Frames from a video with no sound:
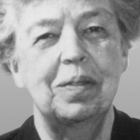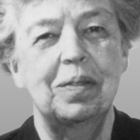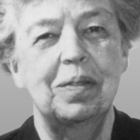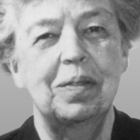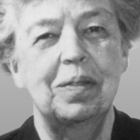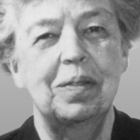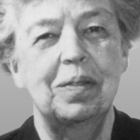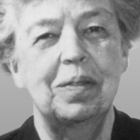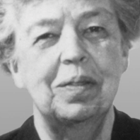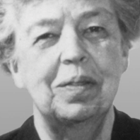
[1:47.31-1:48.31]

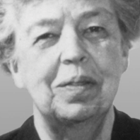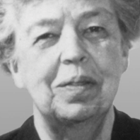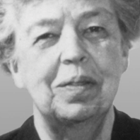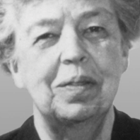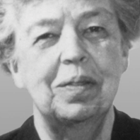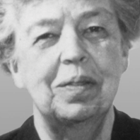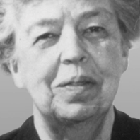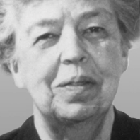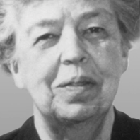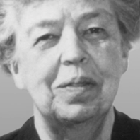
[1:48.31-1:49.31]

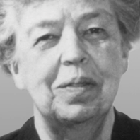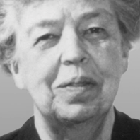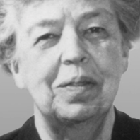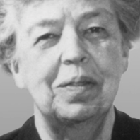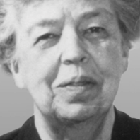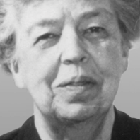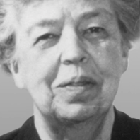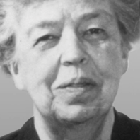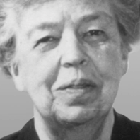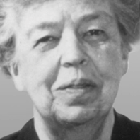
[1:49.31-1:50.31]

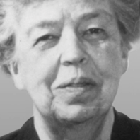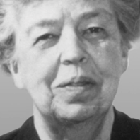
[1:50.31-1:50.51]
No one is speaking in this clip.